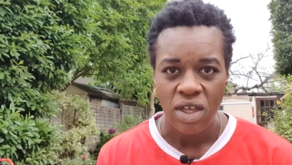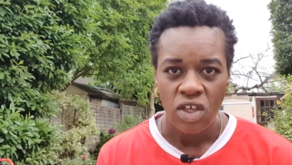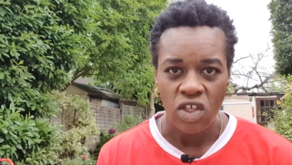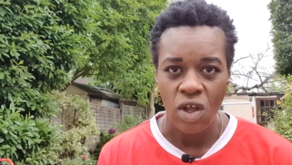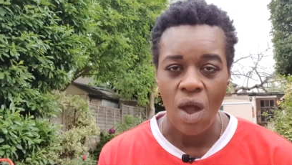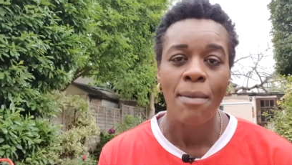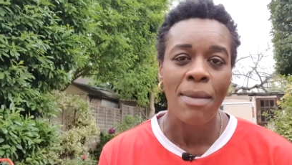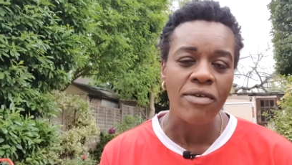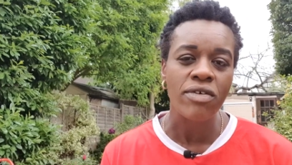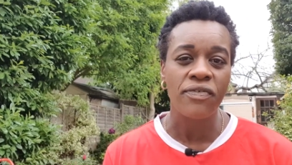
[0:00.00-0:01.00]
Am I
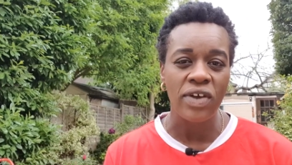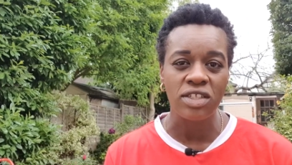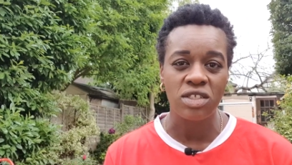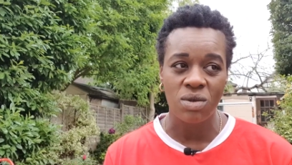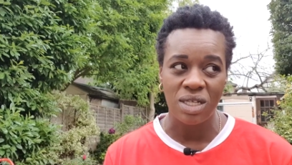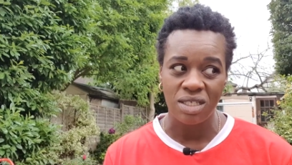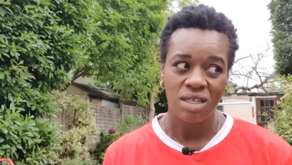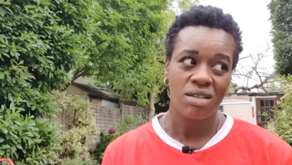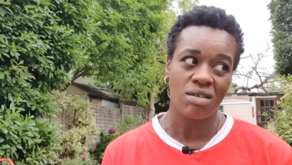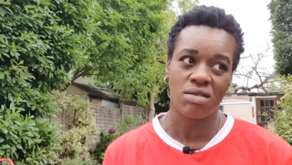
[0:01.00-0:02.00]
referred to as
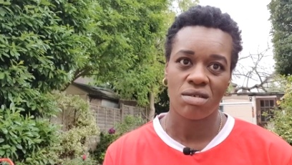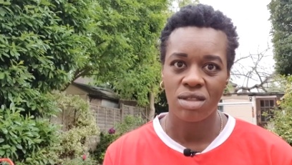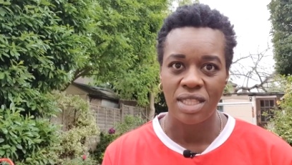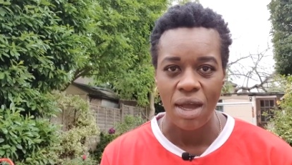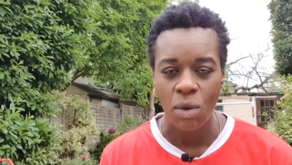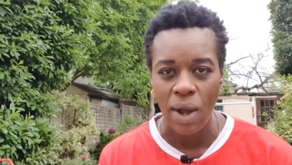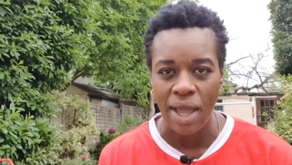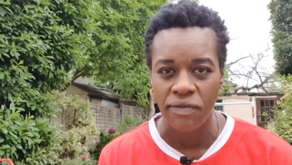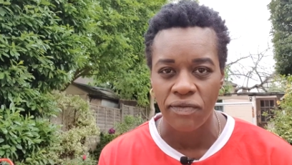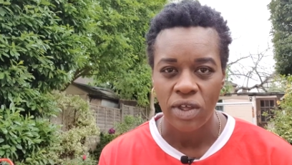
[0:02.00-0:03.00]
that
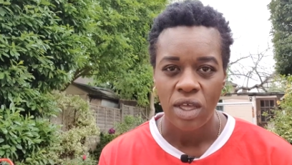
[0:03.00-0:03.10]
wife,